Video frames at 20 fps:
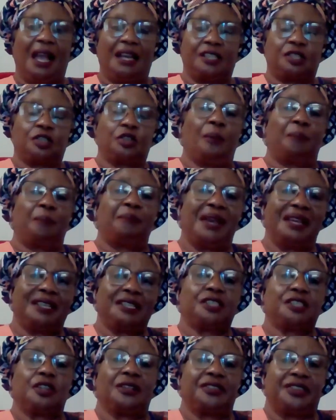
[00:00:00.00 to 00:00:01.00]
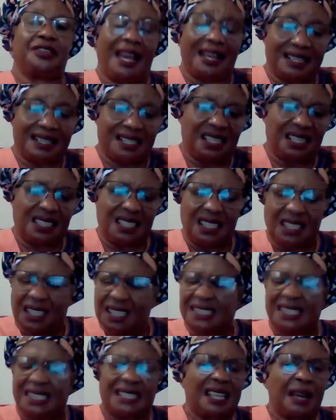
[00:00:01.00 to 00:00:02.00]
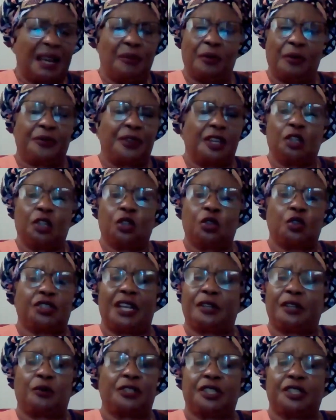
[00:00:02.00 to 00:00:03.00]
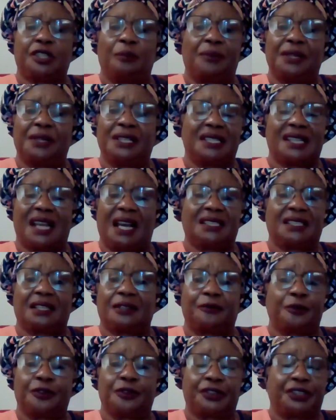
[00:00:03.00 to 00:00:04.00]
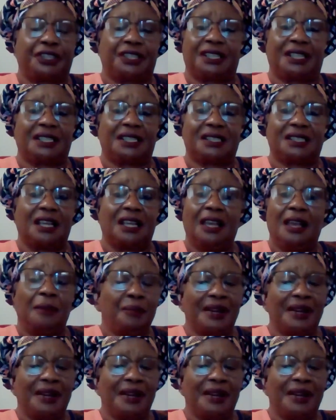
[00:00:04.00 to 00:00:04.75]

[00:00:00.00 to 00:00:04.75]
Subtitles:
And so these are some of the issues that we shall be discussing for 3 days.